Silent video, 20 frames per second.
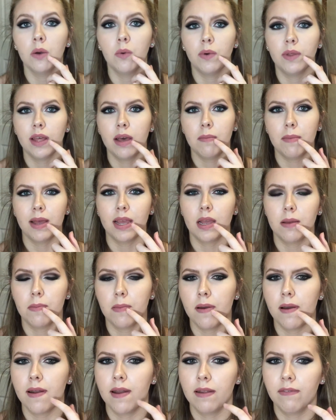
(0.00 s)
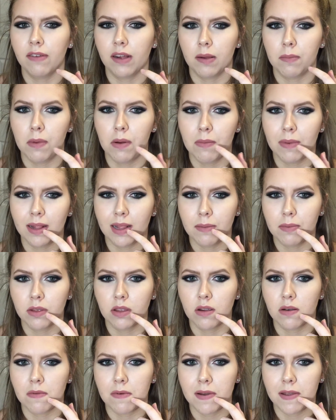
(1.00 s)
without makeup on, if I move my lip a
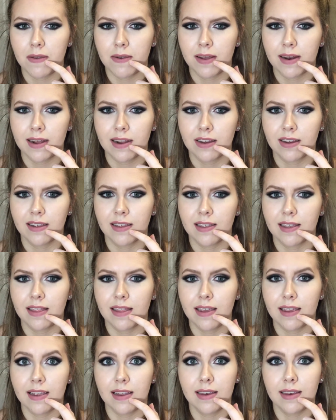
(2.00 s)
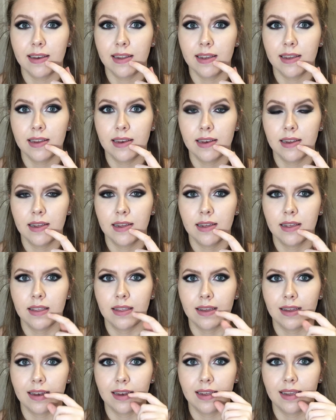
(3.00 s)
certain way, you can actually see the indent.
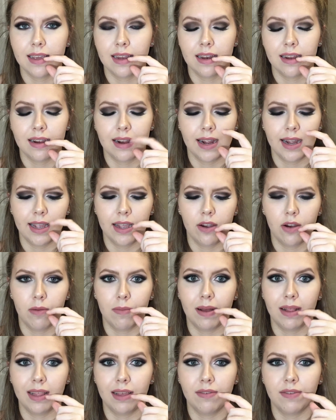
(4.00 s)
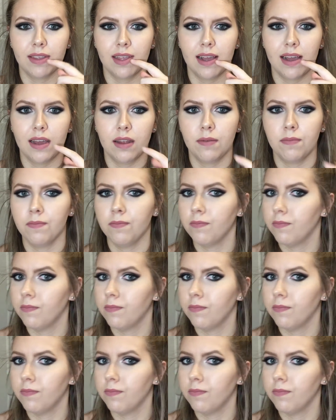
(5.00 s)
So I did get it right here on my left side.